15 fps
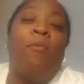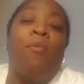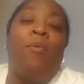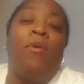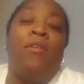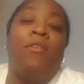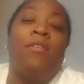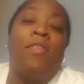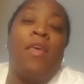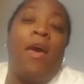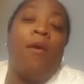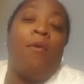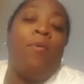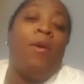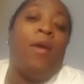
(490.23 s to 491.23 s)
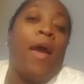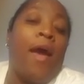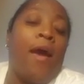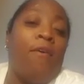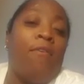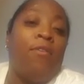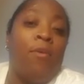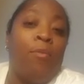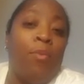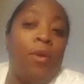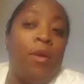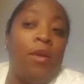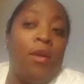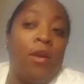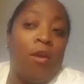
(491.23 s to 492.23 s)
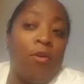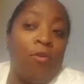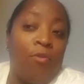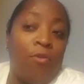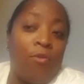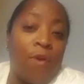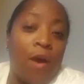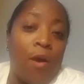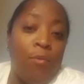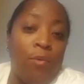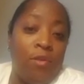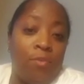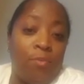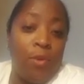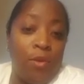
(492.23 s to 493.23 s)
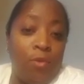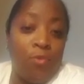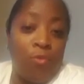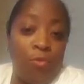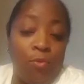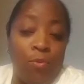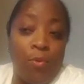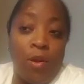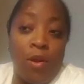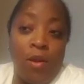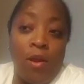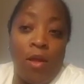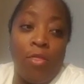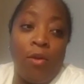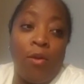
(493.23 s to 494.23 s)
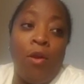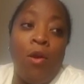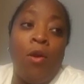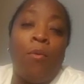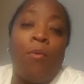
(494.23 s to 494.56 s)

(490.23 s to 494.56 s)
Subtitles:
was that we have to be careful of how we speak to one another.